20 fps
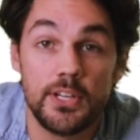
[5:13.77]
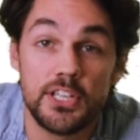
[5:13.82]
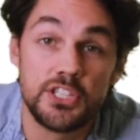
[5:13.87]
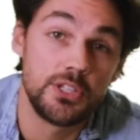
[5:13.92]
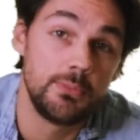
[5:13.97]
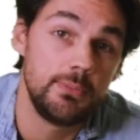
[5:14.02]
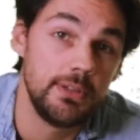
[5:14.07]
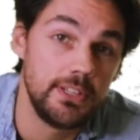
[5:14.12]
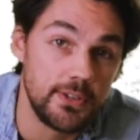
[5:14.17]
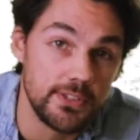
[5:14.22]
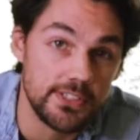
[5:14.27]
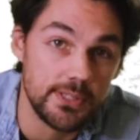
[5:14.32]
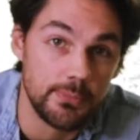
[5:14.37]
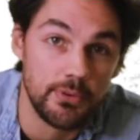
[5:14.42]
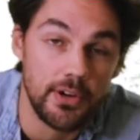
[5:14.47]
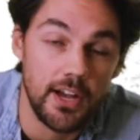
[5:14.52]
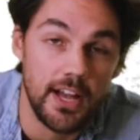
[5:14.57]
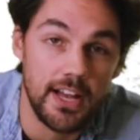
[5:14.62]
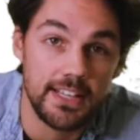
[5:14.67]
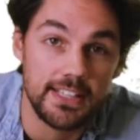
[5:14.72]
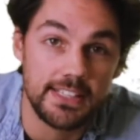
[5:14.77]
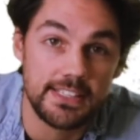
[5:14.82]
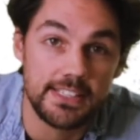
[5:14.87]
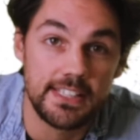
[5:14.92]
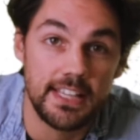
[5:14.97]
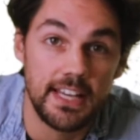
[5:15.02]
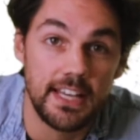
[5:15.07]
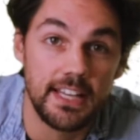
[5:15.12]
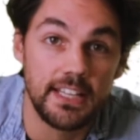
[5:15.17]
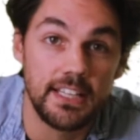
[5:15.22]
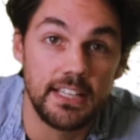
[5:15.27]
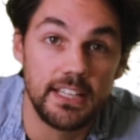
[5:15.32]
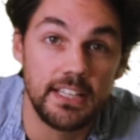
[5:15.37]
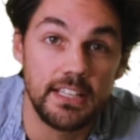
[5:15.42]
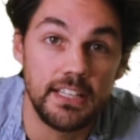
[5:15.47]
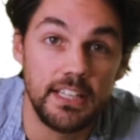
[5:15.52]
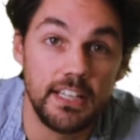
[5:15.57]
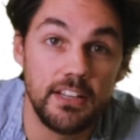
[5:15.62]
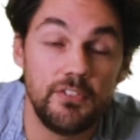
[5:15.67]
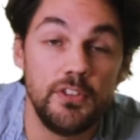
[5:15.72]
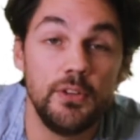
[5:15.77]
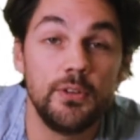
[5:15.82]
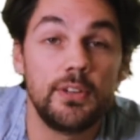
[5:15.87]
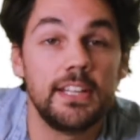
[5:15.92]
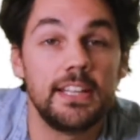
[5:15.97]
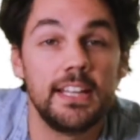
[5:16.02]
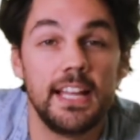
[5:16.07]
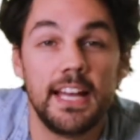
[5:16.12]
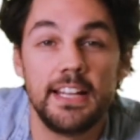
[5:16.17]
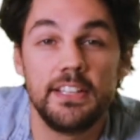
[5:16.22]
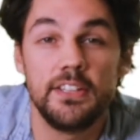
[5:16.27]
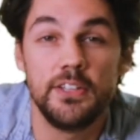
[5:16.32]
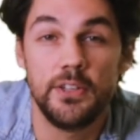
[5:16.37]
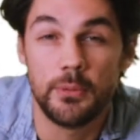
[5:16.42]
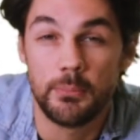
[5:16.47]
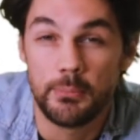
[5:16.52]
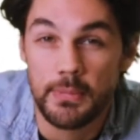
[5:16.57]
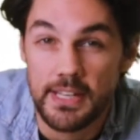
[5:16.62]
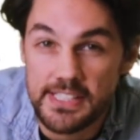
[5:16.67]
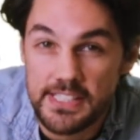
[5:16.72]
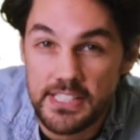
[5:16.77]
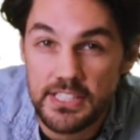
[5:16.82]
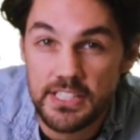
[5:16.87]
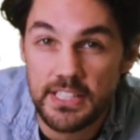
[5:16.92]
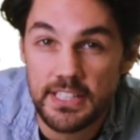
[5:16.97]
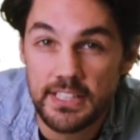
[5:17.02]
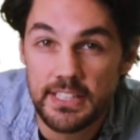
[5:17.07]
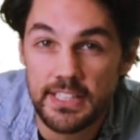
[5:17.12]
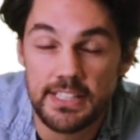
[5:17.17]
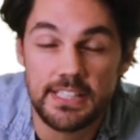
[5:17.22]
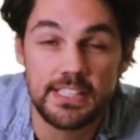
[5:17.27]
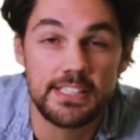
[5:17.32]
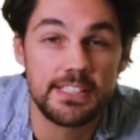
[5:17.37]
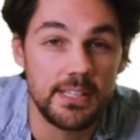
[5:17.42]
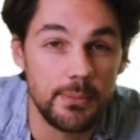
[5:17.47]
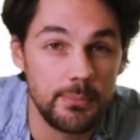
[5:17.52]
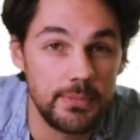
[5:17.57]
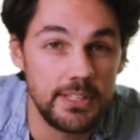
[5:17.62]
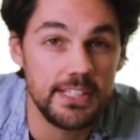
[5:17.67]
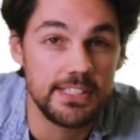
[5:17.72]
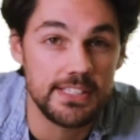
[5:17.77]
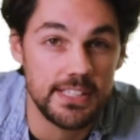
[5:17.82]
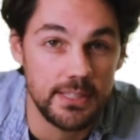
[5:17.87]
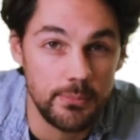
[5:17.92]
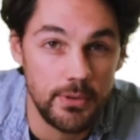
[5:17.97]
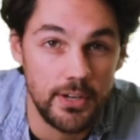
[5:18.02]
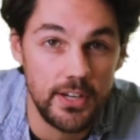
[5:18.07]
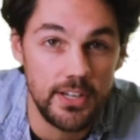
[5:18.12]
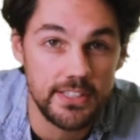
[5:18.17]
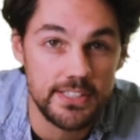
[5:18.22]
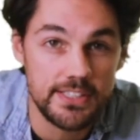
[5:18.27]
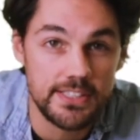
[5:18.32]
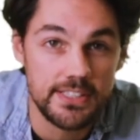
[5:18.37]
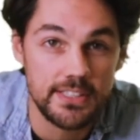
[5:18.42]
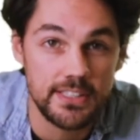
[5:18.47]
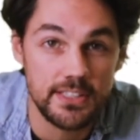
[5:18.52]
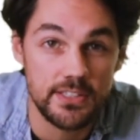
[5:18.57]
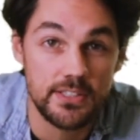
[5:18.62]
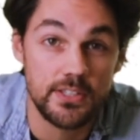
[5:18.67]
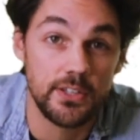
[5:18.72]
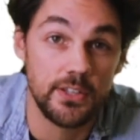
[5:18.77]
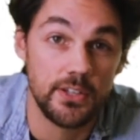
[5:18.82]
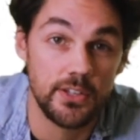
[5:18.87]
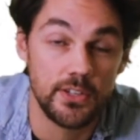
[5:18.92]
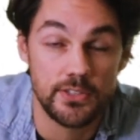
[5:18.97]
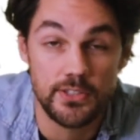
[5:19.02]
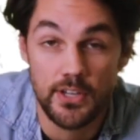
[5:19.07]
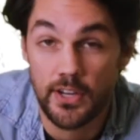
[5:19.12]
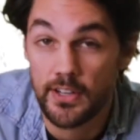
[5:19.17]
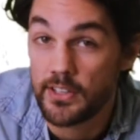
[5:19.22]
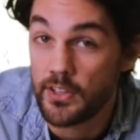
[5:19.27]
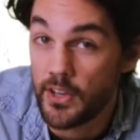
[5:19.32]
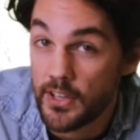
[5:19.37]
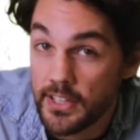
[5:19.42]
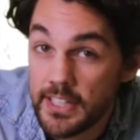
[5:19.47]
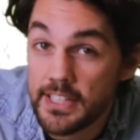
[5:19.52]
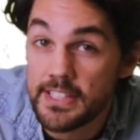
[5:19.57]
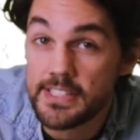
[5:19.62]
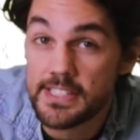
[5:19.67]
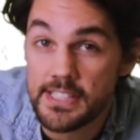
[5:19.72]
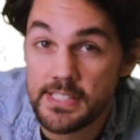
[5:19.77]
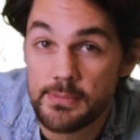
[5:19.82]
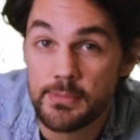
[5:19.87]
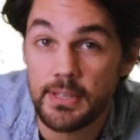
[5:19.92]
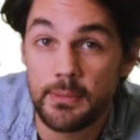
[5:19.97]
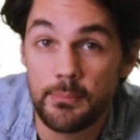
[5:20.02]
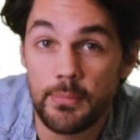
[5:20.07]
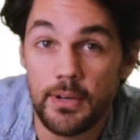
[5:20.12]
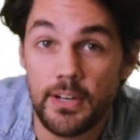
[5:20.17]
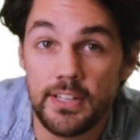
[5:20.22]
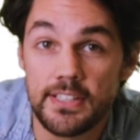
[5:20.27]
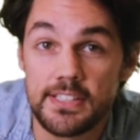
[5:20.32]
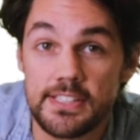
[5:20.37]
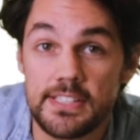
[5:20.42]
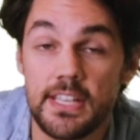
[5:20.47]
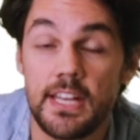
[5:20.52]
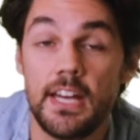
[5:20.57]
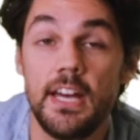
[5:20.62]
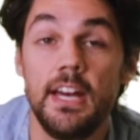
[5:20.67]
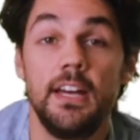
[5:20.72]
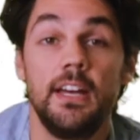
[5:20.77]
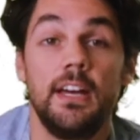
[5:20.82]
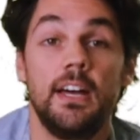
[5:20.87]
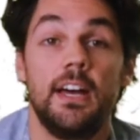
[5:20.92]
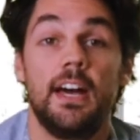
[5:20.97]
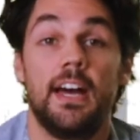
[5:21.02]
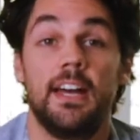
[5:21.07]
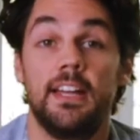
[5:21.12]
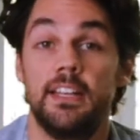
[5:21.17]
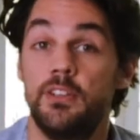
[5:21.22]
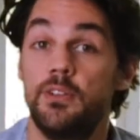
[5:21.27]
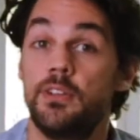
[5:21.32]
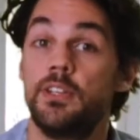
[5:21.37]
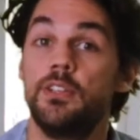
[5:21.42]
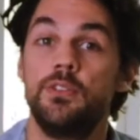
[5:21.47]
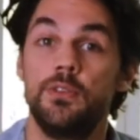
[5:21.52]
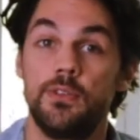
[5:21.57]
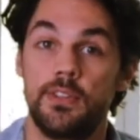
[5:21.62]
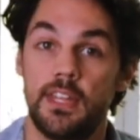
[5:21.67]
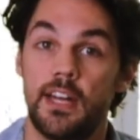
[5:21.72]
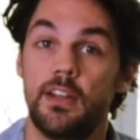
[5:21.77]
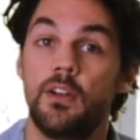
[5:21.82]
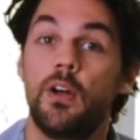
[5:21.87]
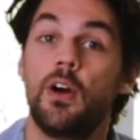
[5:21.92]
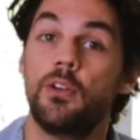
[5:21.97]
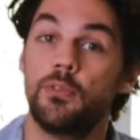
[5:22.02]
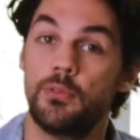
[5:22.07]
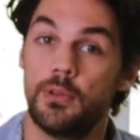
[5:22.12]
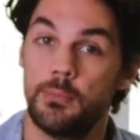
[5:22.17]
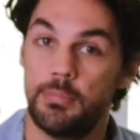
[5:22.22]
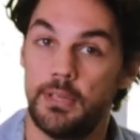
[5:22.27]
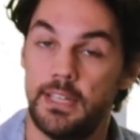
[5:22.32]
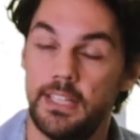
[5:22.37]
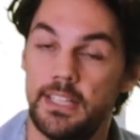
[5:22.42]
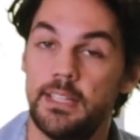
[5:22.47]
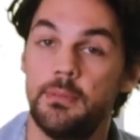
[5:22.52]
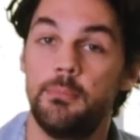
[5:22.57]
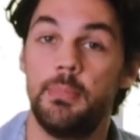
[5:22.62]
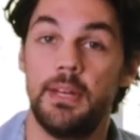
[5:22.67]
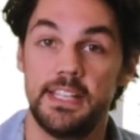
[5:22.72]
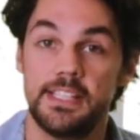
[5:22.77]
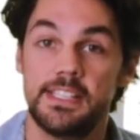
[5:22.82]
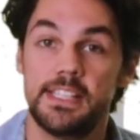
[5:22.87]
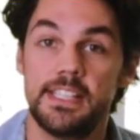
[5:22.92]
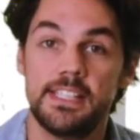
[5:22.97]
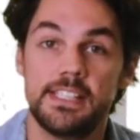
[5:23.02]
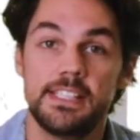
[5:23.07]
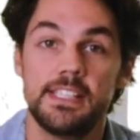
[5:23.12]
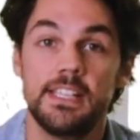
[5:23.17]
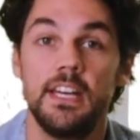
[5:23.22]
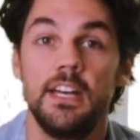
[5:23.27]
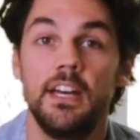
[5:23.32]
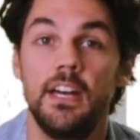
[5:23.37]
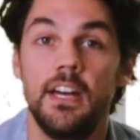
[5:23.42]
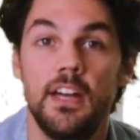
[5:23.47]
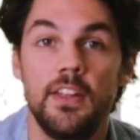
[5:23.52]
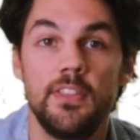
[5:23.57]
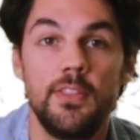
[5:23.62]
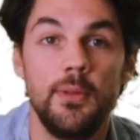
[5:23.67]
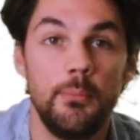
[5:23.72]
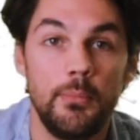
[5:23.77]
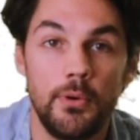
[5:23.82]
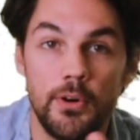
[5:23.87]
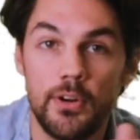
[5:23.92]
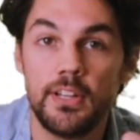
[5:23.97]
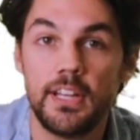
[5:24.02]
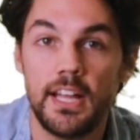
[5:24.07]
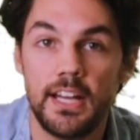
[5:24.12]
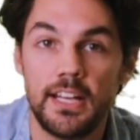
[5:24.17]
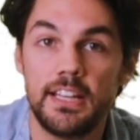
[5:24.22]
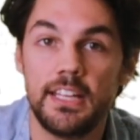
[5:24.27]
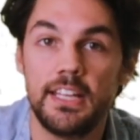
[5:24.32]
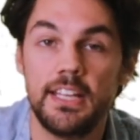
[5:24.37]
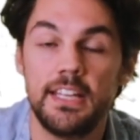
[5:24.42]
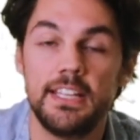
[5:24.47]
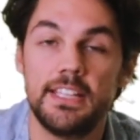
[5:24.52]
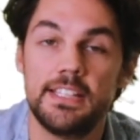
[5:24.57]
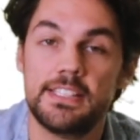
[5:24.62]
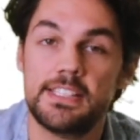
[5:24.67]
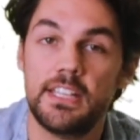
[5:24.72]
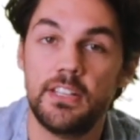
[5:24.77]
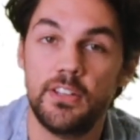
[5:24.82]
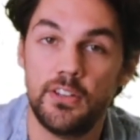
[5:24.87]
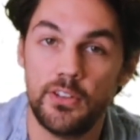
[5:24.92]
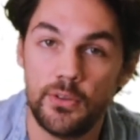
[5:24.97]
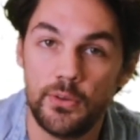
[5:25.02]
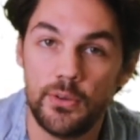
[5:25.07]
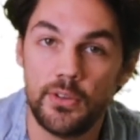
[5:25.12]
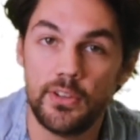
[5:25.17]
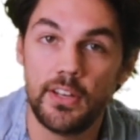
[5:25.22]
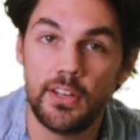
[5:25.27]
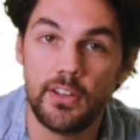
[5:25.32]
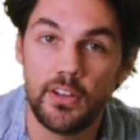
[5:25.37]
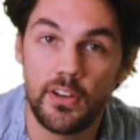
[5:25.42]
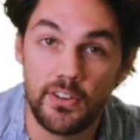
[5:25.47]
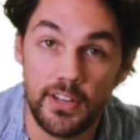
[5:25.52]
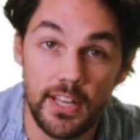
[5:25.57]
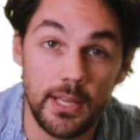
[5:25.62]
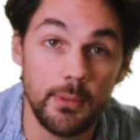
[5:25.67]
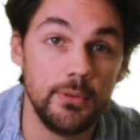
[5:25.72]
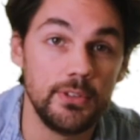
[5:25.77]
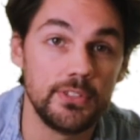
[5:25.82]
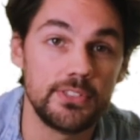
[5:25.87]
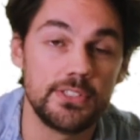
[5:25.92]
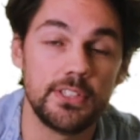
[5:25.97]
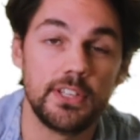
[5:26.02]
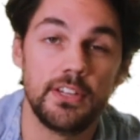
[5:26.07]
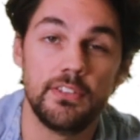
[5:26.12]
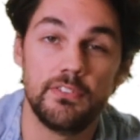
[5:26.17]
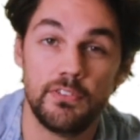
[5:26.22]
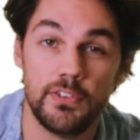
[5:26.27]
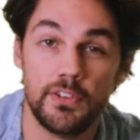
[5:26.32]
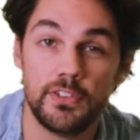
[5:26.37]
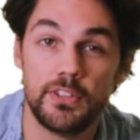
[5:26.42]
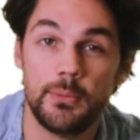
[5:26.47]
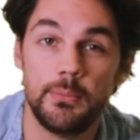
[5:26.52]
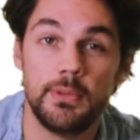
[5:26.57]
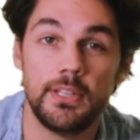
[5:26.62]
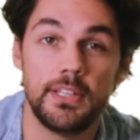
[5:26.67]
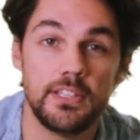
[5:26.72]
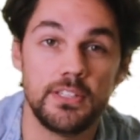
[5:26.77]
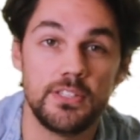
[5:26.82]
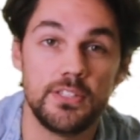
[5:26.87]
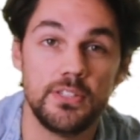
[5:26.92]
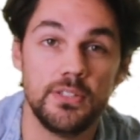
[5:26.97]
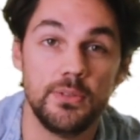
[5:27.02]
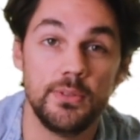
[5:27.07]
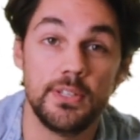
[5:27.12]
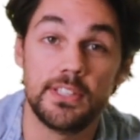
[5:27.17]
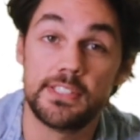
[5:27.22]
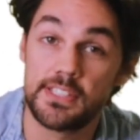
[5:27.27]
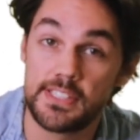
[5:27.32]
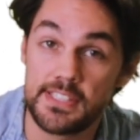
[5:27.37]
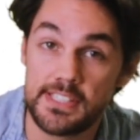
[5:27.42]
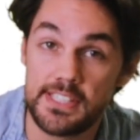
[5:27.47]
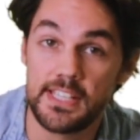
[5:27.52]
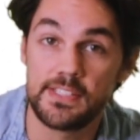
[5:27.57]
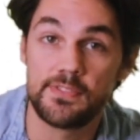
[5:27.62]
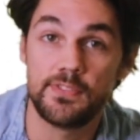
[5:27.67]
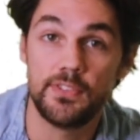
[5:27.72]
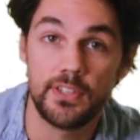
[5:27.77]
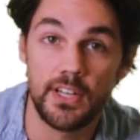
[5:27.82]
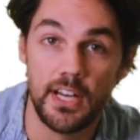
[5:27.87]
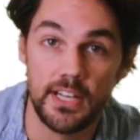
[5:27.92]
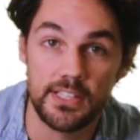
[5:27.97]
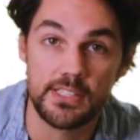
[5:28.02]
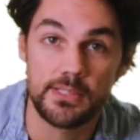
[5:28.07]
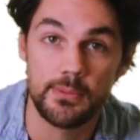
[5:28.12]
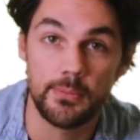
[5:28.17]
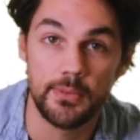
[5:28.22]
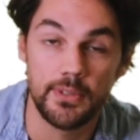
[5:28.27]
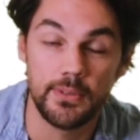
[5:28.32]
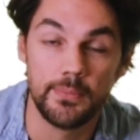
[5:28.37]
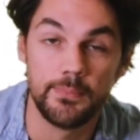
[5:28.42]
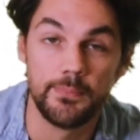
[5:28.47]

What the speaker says: it should be no surprise that if you can land your messaging into somebody's inbox, into your target audience's inbox, and you can do that on a repeated basis, the more likely it is that you are able to convert them into a successful customer.